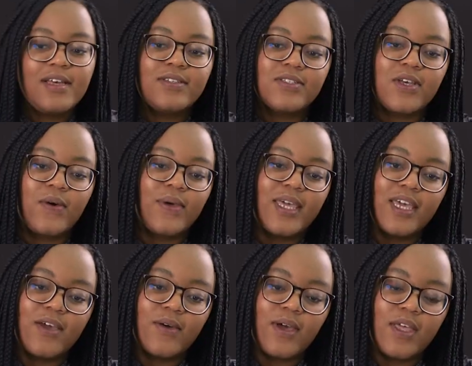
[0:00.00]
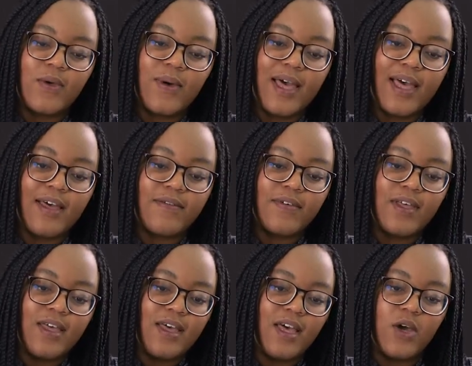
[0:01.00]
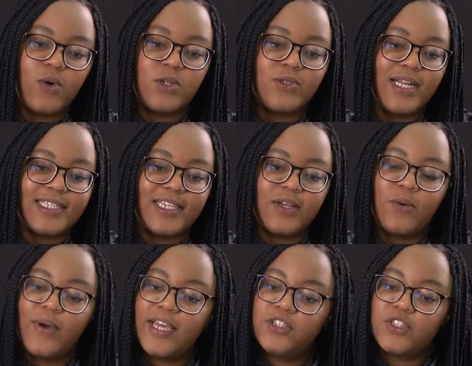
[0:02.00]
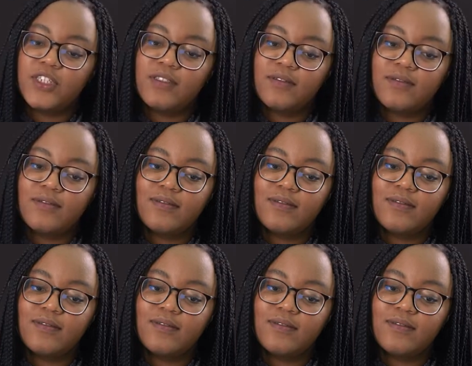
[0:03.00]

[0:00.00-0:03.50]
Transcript: So here you have a quadratic equation